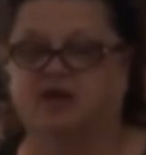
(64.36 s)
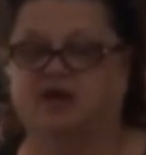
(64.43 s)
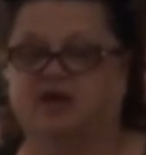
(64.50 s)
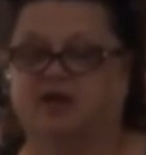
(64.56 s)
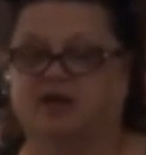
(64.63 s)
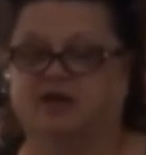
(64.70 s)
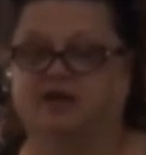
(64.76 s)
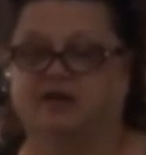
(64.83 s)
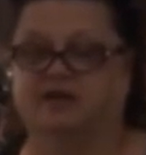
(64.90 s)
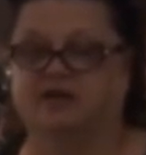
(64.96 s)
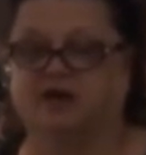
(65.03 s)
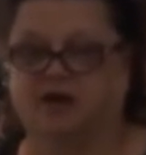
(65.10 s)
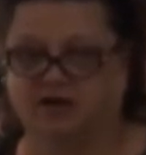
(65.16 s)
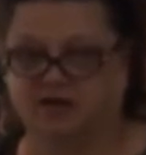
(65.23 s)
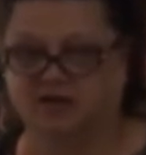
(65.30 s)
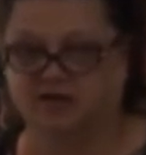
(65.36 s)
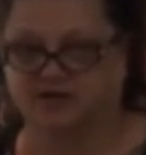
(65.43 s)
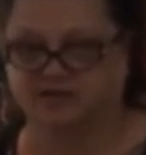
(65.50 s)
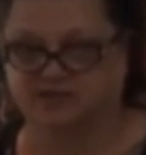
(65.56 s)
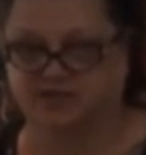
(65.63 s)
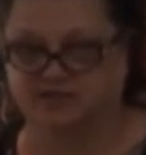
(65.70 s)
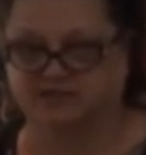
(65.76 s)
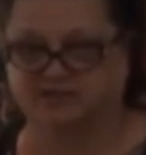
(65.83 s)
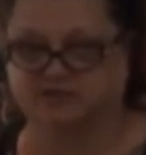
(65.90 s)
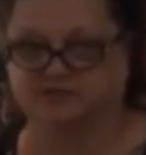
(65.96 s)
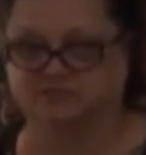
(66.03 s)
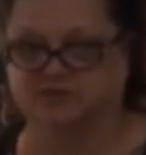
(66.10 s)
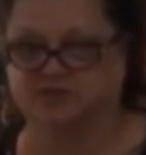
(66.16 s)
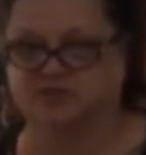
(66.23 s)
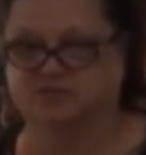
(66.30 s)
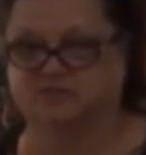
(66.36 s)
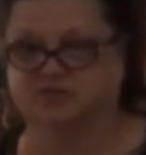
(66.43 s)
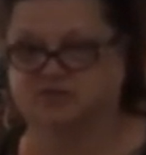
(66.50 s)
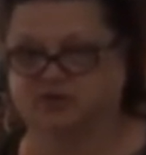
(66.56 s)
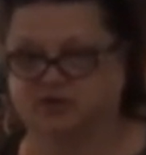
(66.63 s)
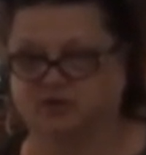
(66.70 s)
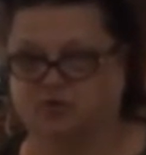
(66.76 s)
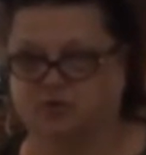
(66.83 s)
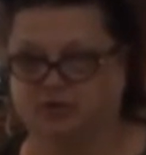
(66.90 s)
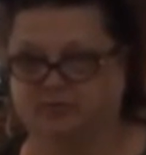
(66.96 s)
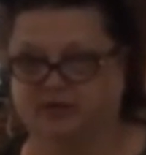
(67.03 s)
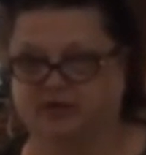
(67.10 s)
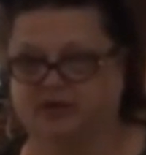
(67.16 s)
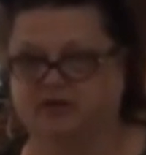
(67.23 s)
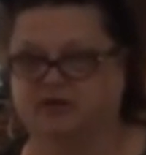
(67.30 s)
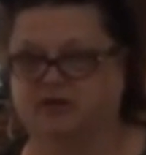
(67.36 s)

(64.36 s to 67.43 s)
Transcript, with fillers: And Carla texted me and was going to call me.